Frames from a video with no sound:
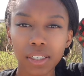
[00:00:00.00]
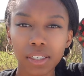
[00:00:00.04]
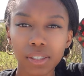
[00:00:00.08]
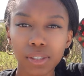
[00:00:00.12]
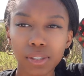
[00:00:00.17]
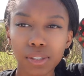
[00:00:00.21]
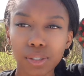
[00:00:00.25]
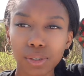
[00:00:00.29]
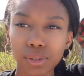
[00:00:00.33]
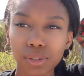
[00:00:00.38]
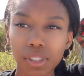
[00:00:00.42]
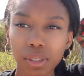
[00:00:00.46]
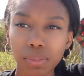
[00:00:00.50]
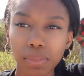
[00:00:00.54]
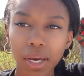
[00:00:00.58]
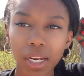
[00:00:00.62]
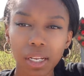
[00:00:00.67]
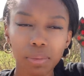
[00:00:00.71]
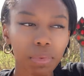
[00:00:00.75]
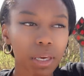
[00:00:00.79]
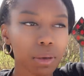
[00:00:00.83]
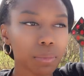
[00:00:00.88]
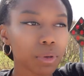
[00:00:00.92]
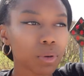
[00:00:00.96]
So somebody
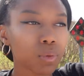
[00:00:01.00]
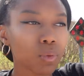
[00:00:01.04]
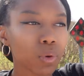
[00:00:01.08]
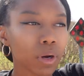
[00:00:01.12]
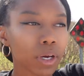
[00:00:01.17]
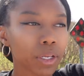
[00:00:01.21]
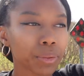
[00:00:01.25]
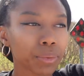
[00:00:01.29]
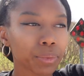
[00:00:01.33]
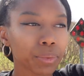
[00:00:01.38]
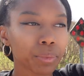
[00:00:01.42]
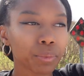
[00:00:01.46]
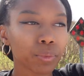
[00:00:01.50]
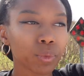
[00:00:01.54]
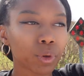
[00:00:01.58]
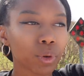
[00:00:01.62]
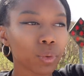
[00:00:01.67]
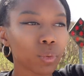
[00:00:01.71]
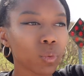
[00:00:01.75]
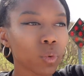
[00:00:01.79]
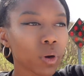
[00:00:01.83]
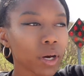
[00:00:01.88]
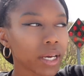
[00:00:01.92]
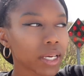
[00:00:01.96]
may be wondering, well,
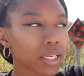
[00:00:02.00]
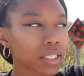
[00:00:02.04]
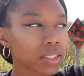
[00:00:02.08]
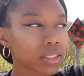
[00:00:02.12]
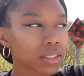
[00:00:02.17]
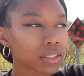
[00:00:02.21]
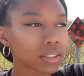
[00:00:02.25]
what